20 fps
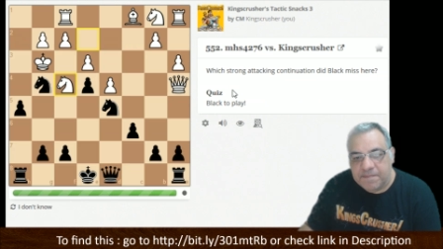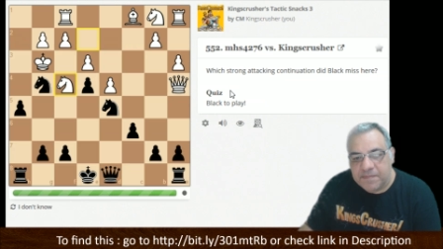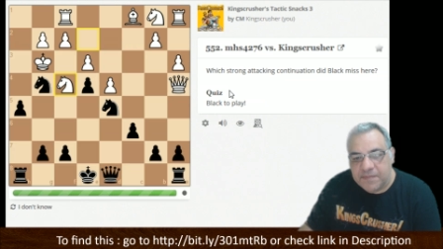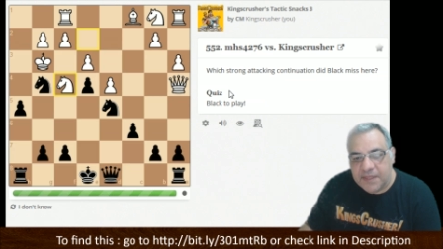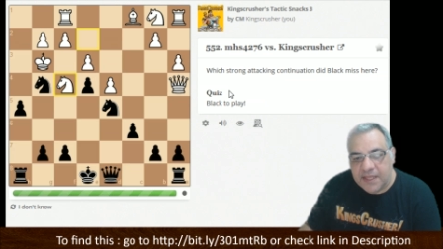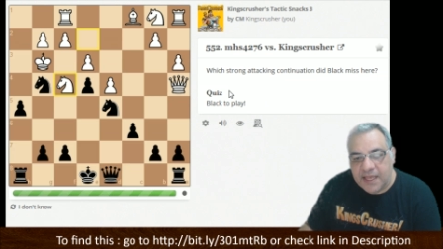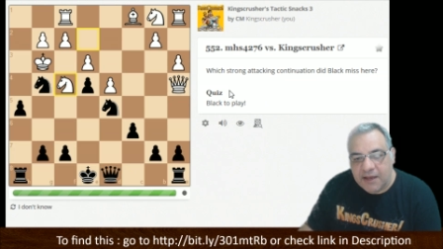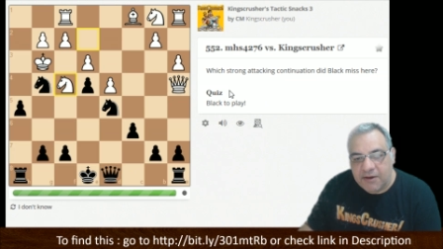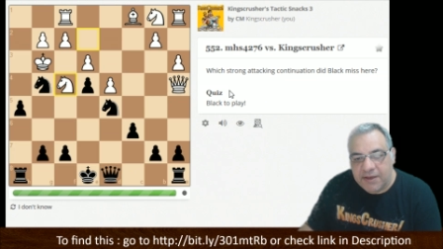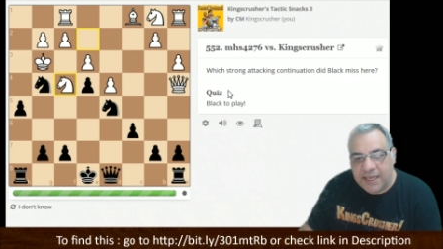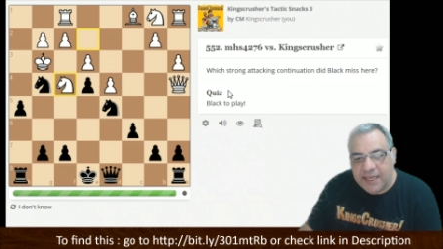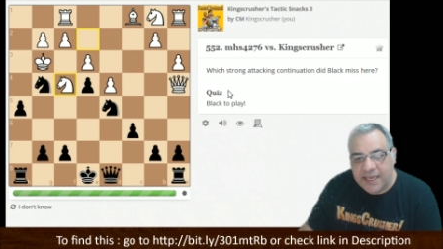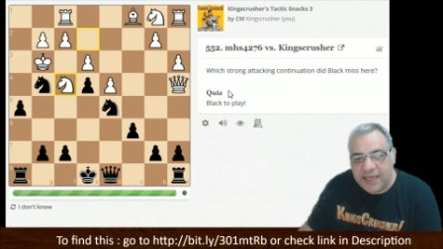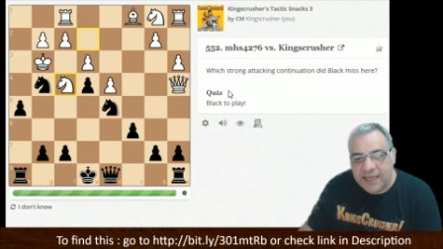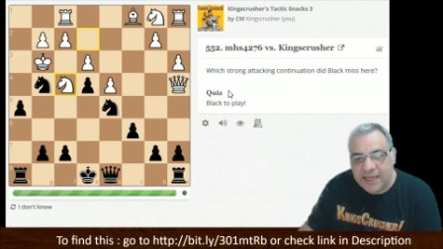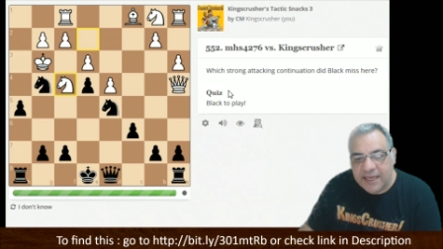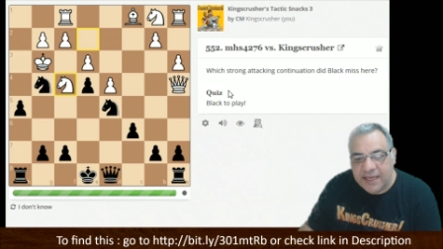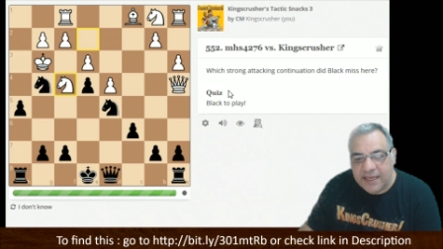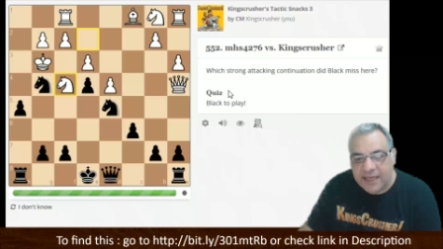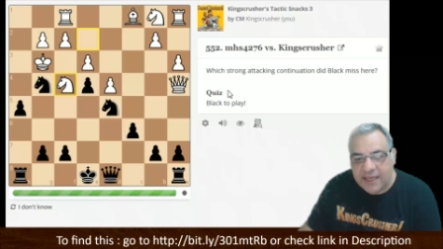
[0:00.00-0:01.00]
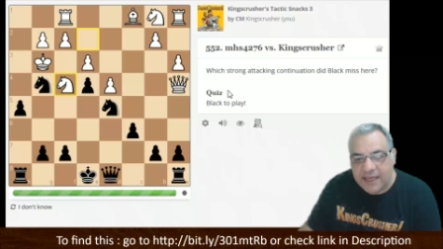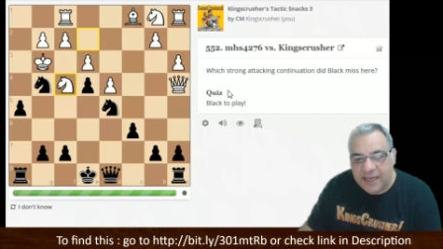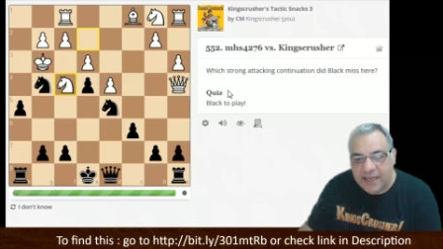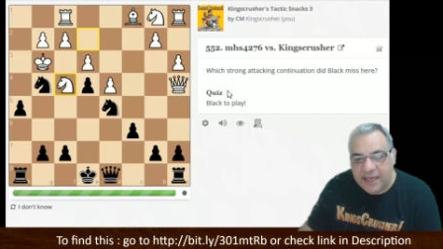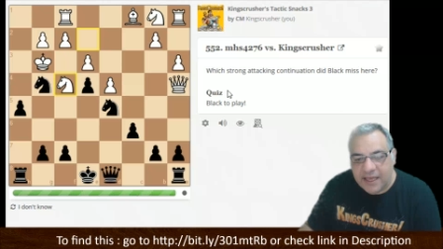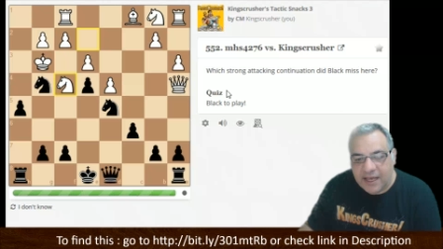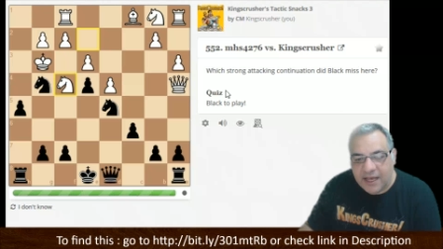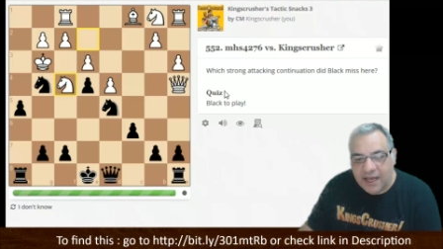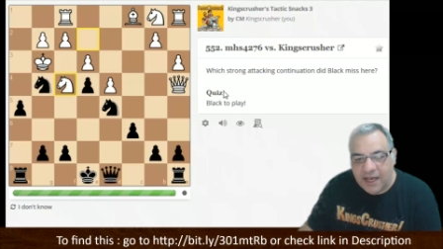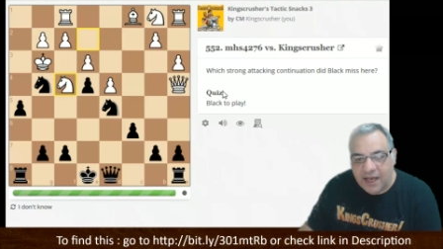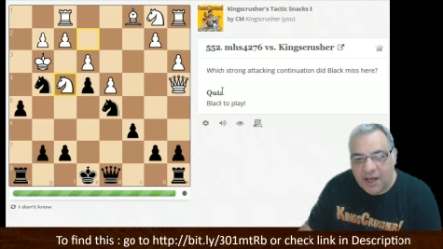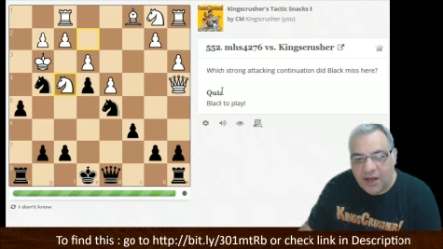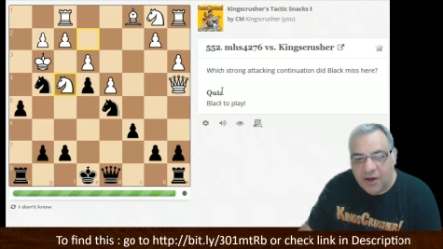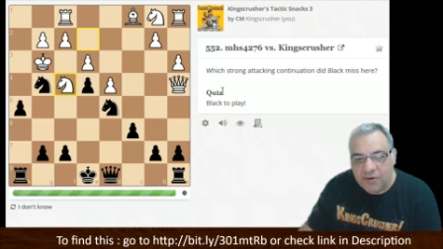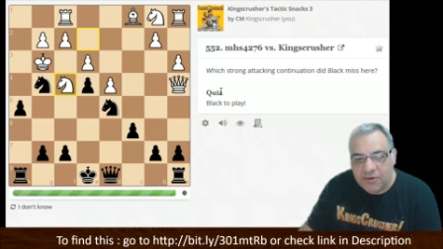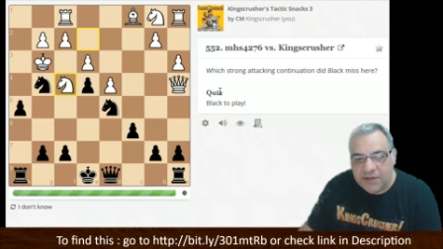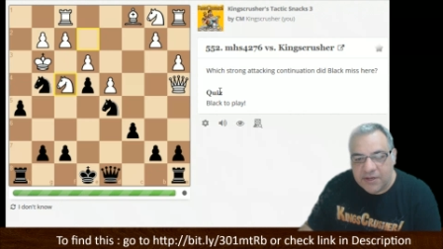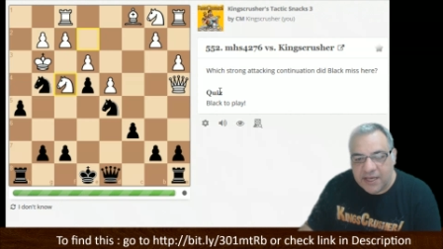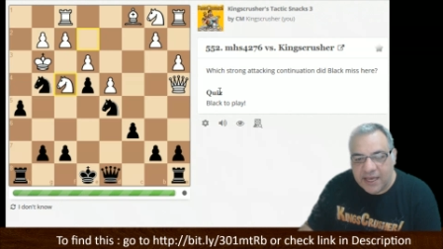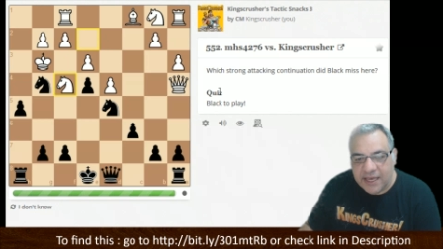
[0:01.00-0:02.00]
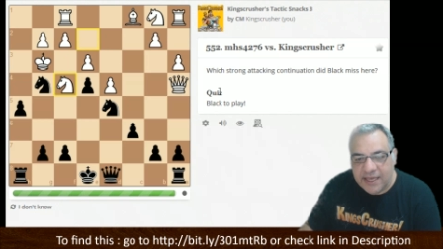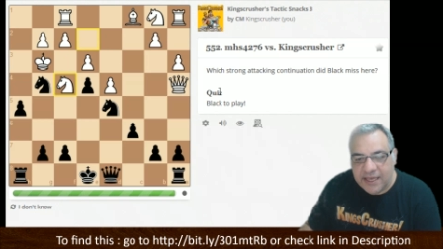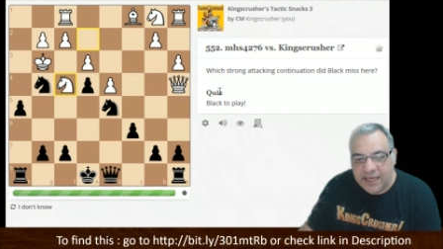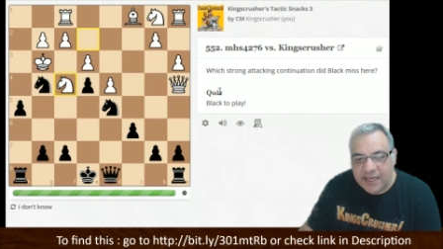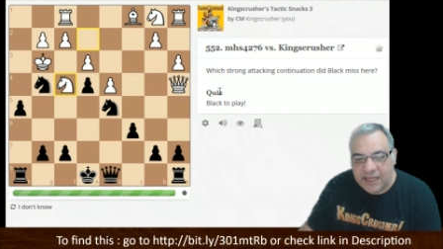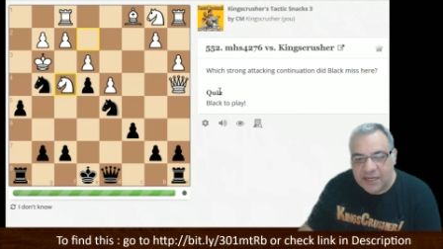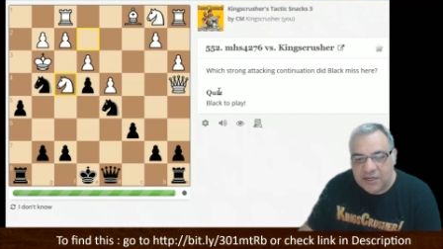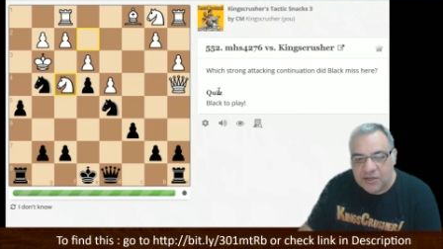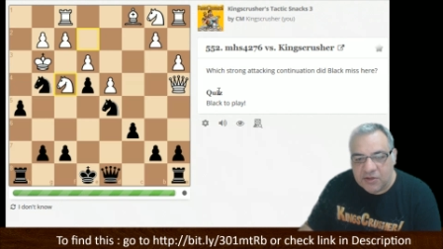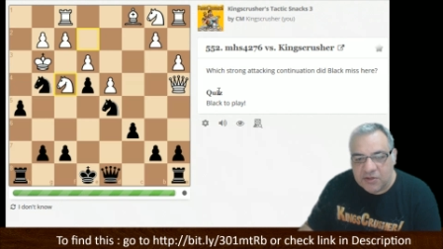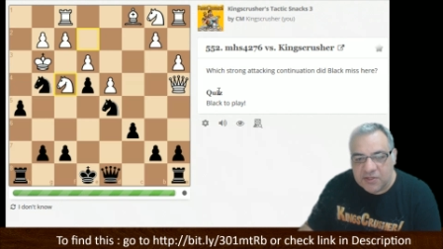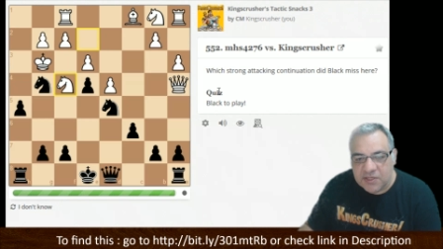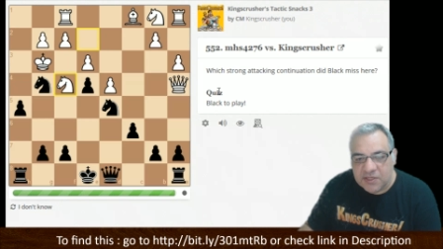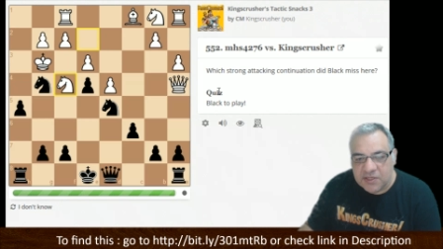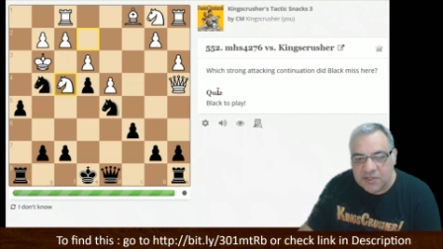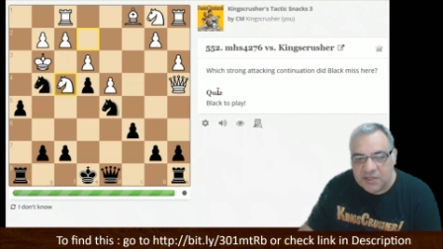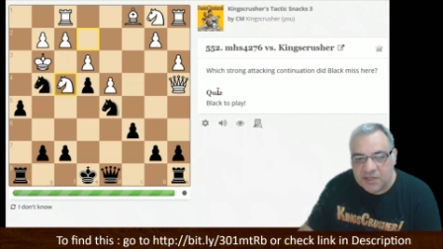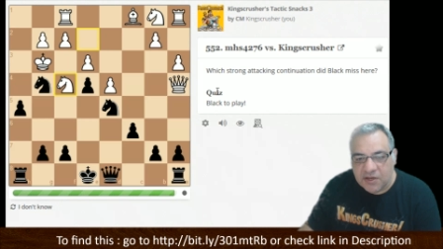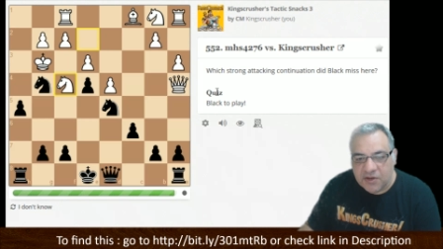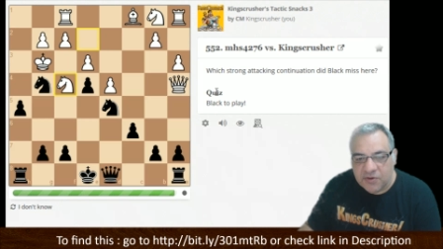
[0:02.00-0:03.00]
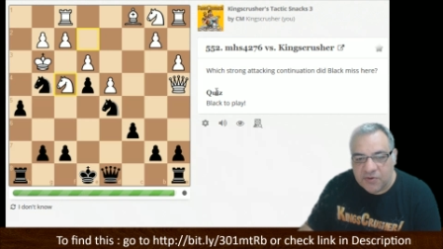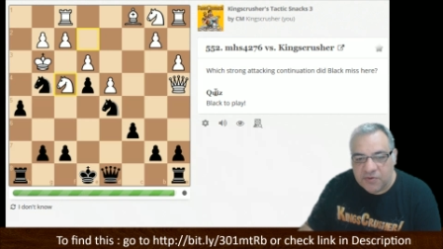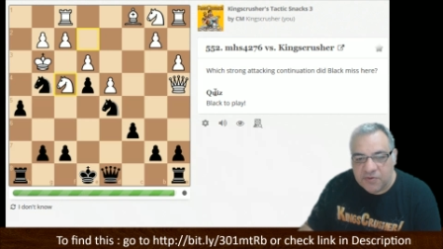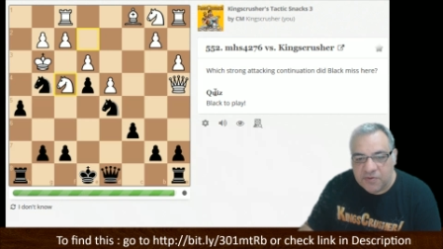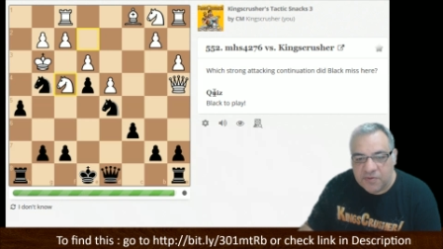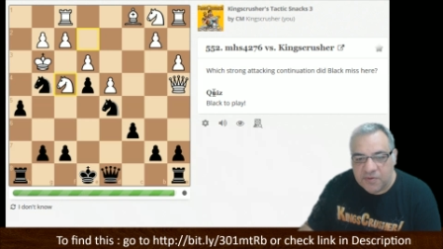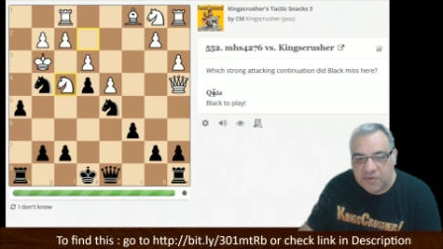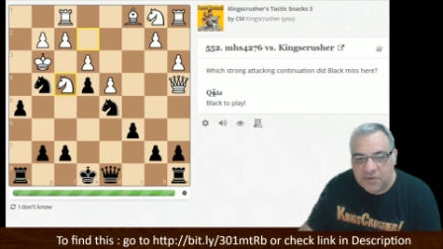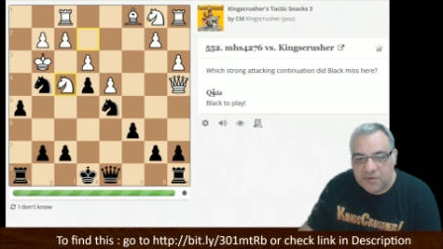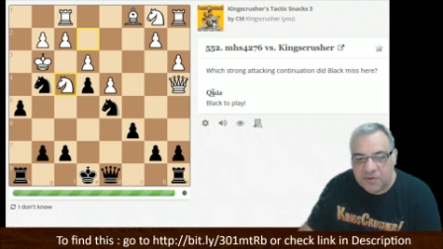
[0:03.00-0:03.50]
Now here, okay, it looks as though